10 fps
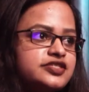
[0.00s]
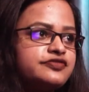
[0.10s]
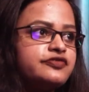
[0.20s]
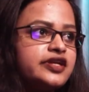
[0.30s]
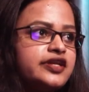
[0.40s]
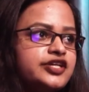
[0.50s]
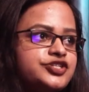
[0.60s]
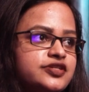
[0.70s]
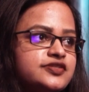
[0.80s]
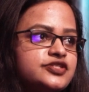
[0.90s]
different
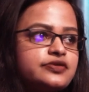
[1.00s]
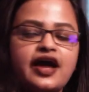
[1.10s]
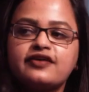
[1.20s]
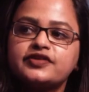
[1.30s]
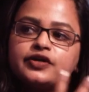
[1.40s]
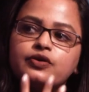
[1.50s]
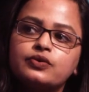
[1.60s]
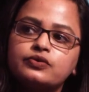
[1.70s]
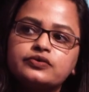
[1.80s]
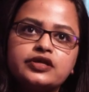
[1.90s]
nations to have their
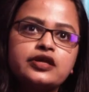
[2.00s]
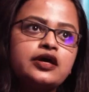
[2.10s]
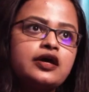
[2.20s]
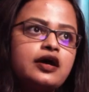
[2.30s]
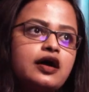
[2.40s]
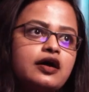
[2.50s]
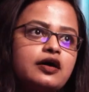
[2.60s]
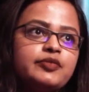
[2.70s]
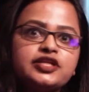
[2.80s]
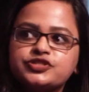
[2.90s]
own
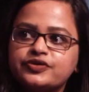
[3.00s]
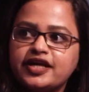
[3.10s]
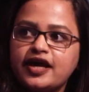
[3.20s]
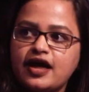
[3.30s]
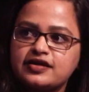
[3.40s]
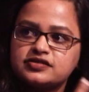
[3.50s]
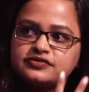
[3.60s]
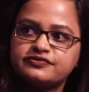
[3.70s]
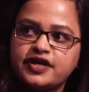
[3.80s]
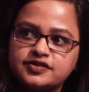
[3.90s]
military and
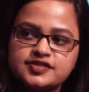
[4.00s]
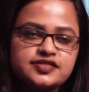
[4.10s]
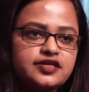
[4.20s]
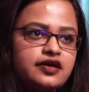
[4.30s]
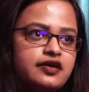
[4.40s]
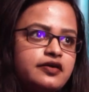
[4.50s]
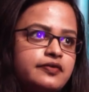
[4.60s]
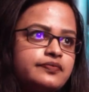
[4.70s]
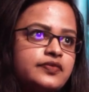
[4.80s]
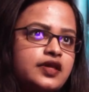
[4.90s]
defense
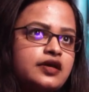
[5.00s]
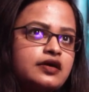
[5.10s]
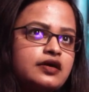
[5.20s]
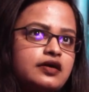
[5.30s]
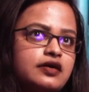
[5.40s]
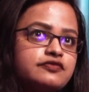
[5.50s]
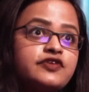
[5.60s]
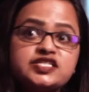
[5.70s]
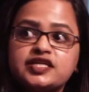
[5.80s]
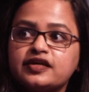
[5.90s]

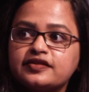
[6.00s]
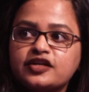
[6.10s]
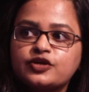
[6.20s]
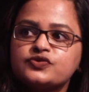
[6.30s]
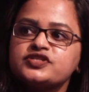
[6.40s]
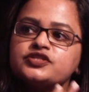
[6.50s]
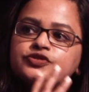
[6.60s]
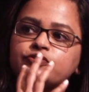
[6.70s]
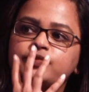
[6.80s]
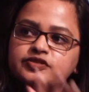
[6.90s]
funding that goes
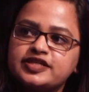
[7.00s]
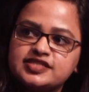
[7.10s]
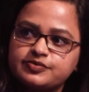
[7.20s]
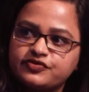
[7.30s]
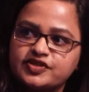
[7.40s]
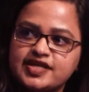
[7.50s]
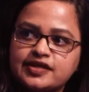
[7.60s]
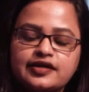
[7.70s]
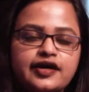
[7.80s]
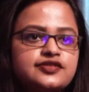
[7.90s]
into building some of the
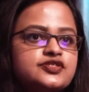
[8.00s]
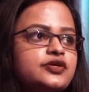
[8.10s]
satellites.